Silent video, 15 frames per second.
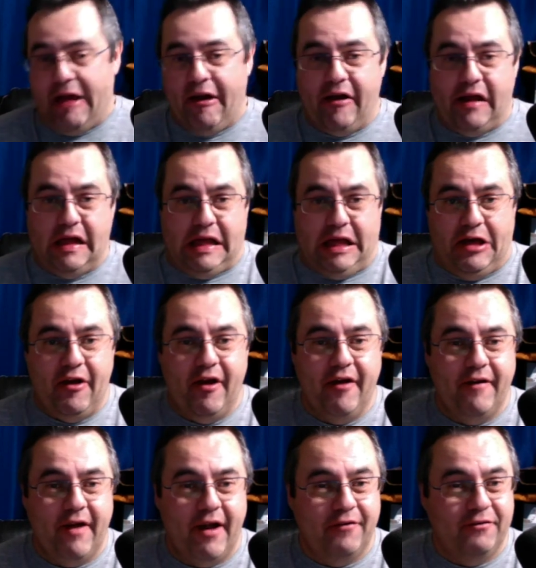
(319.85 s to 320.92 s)

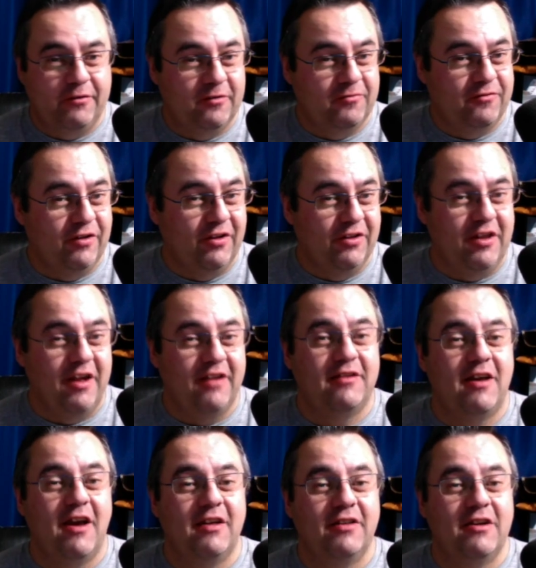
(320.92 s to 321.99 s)
after feeling that
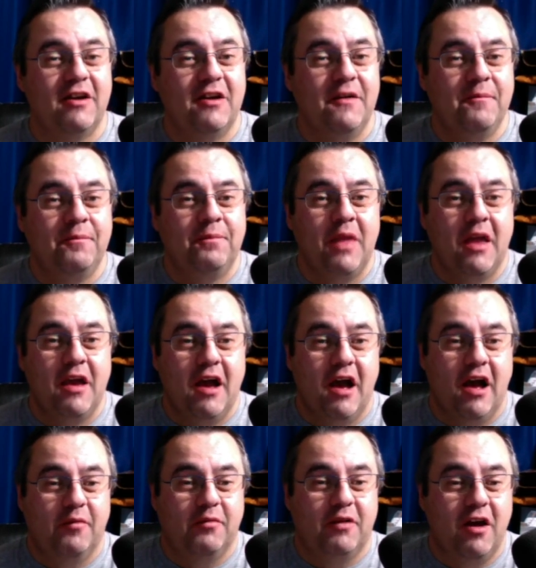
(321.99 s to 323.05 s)
tang there,
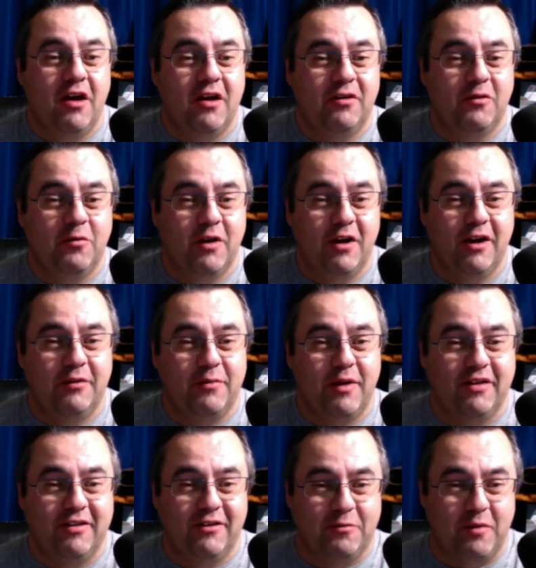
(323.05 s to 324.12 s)
I'm kind of worried about
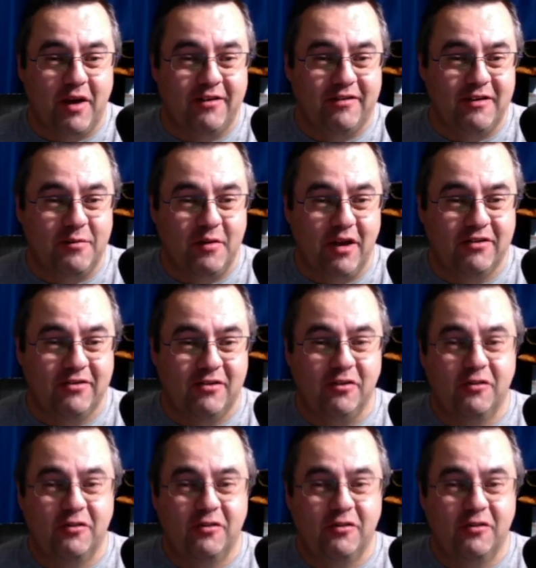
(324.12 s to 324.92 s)
the spicy mustard.